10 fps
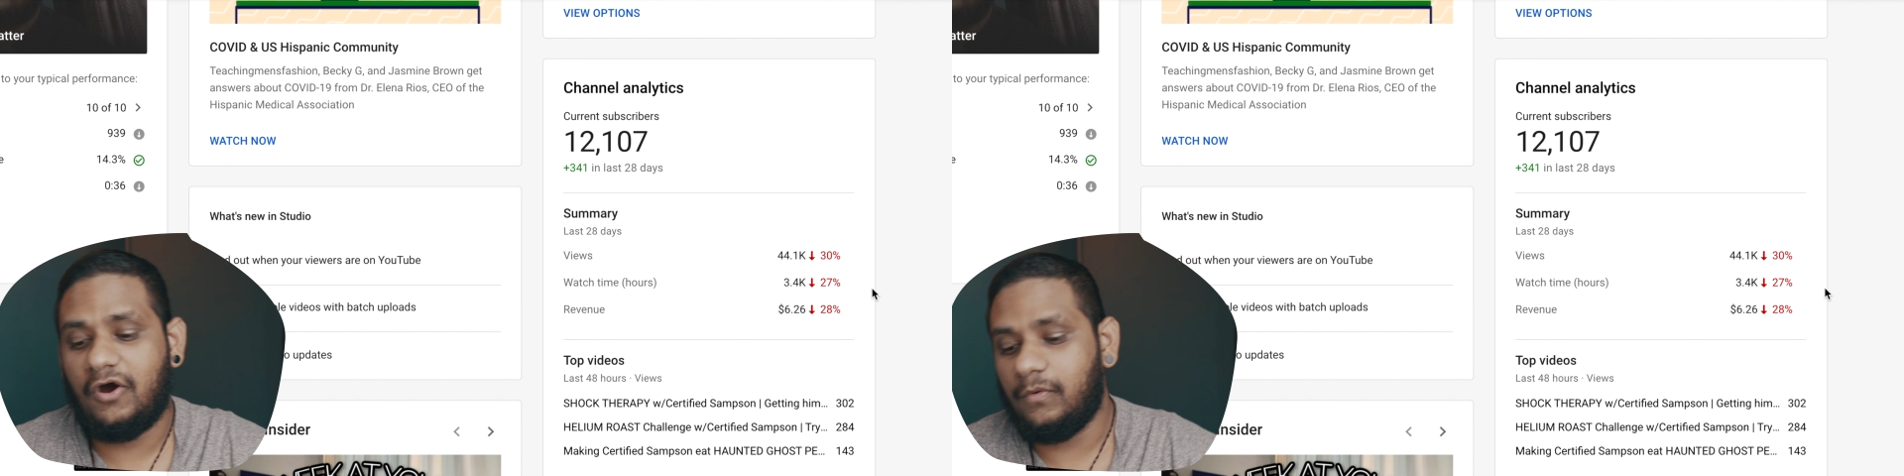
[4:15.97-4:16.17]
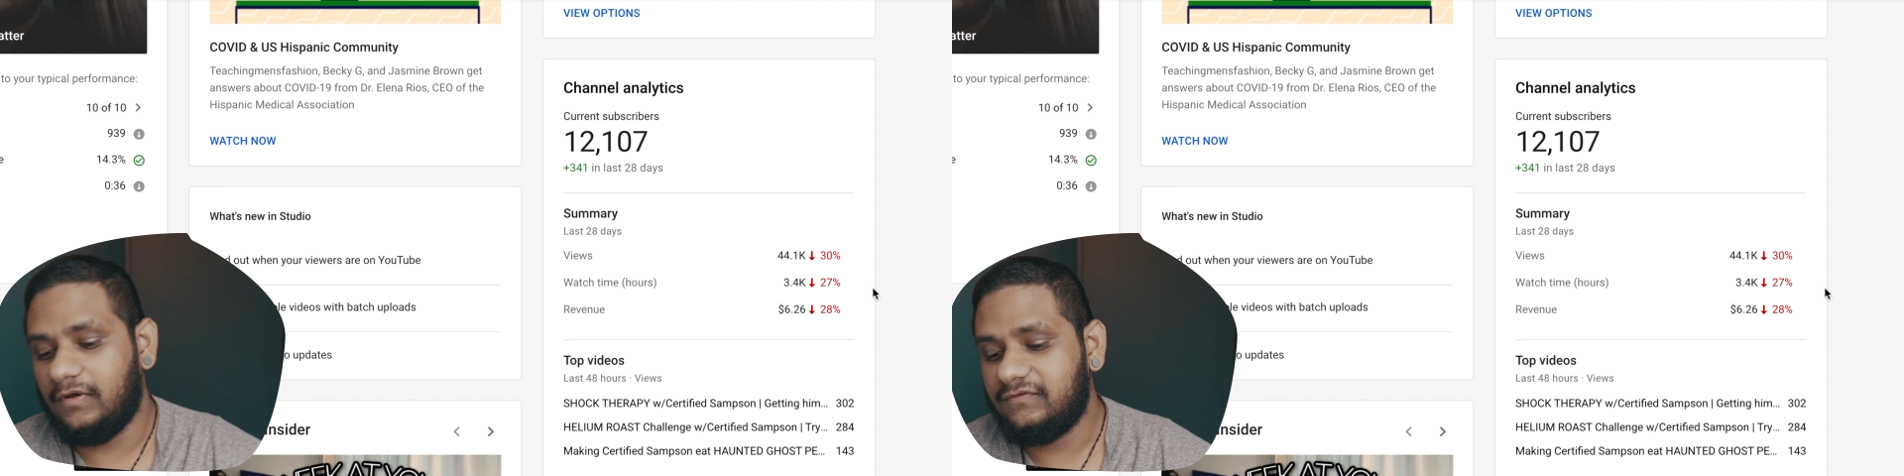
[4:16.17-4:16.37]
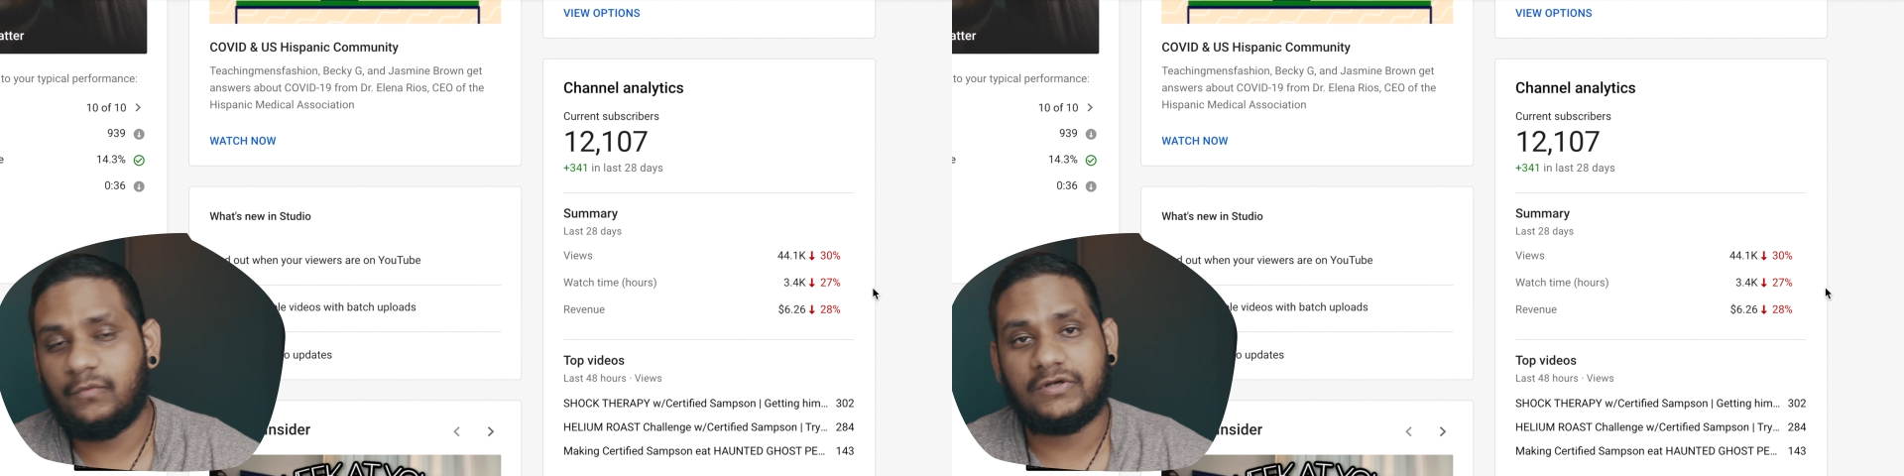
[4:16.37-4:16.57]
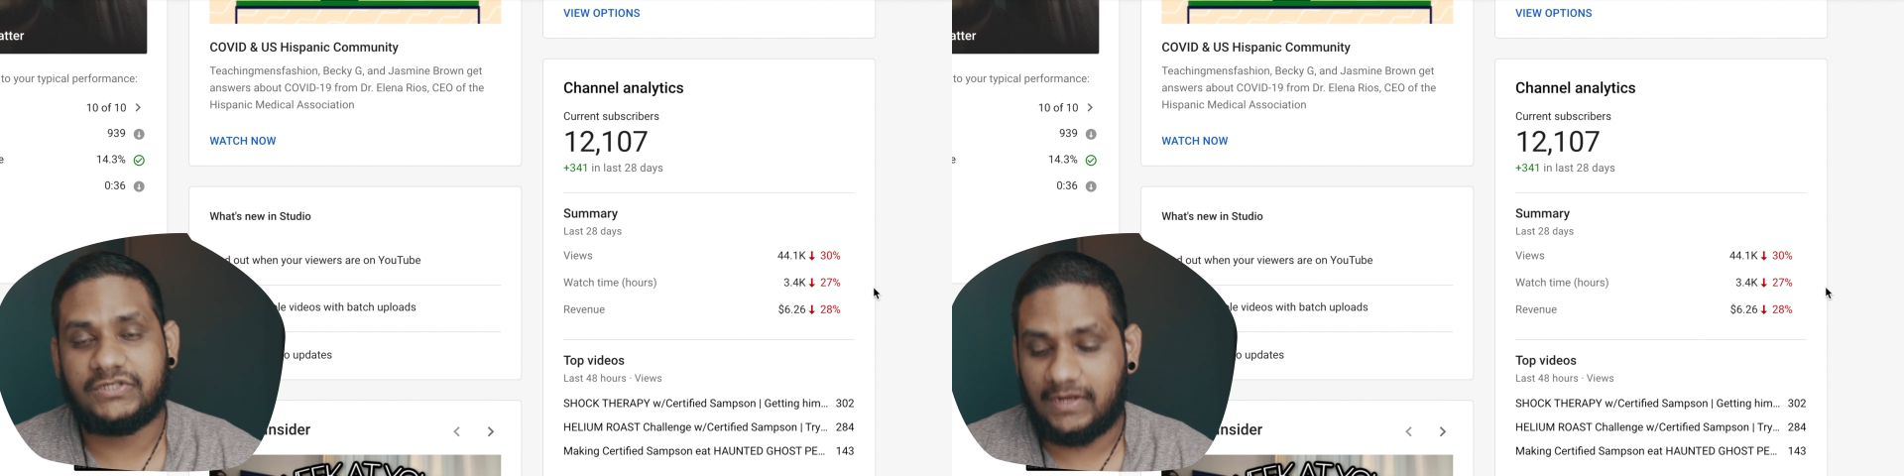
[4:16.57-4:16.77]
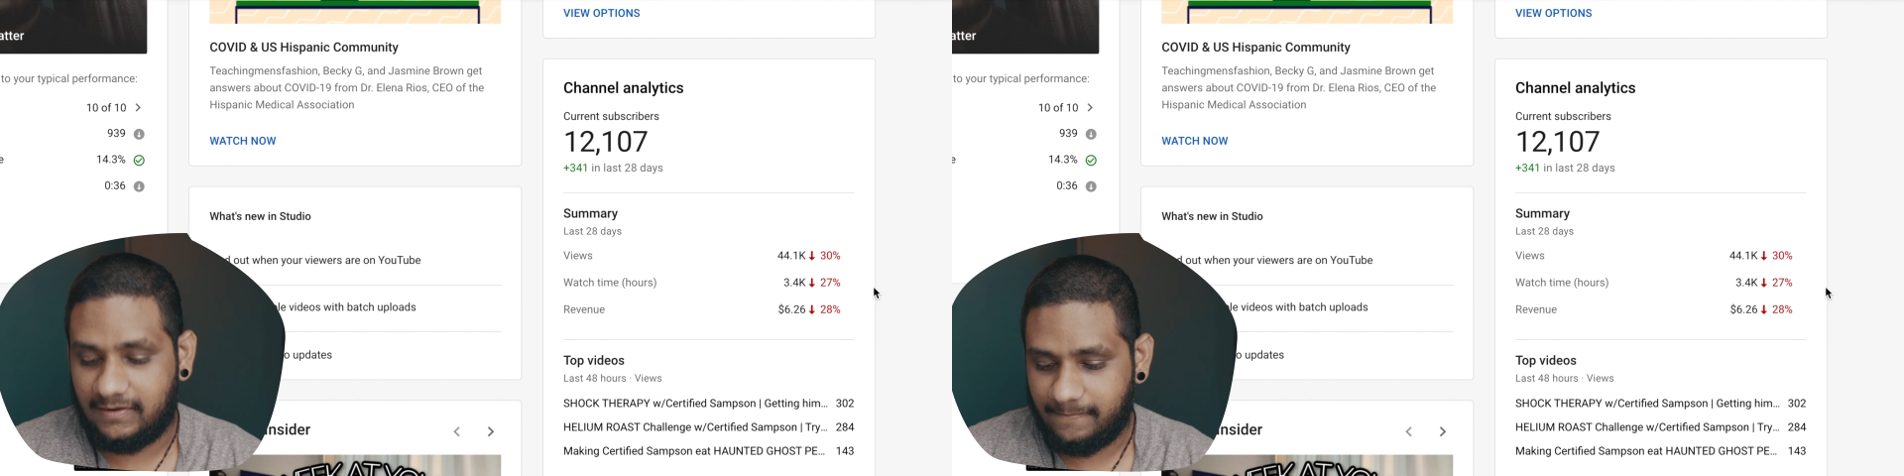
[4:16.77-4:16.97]
hours
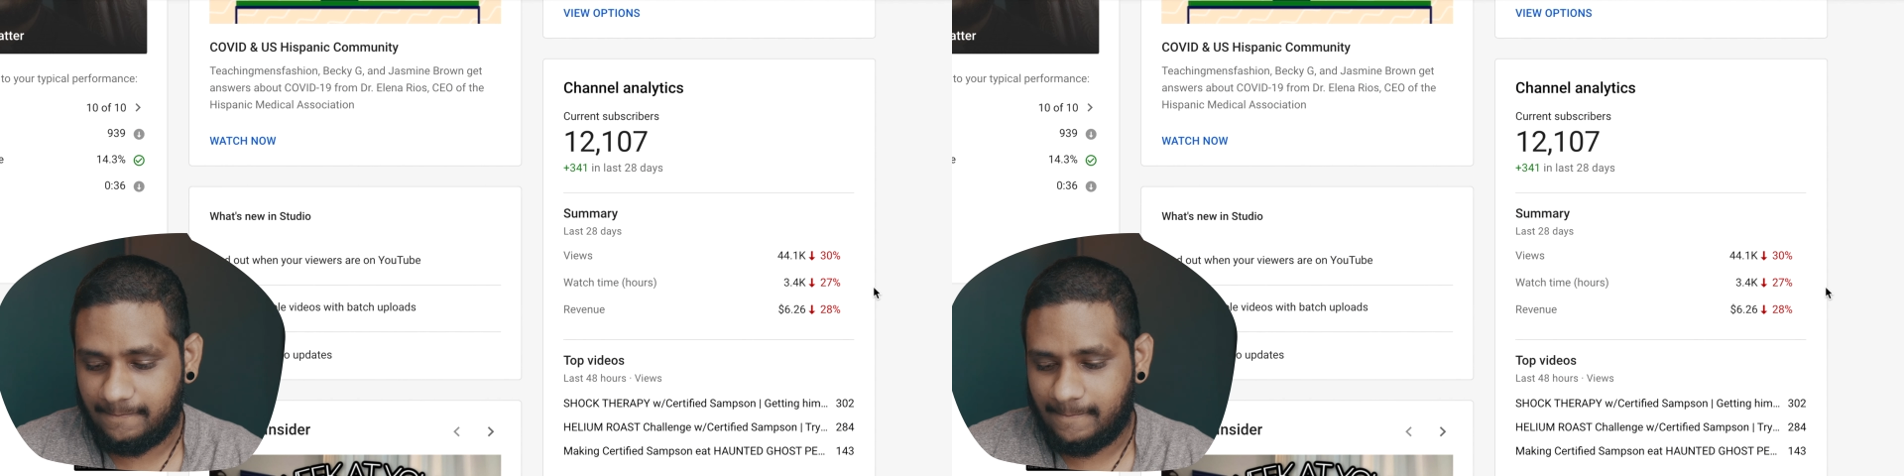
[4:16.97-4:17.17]
watch time.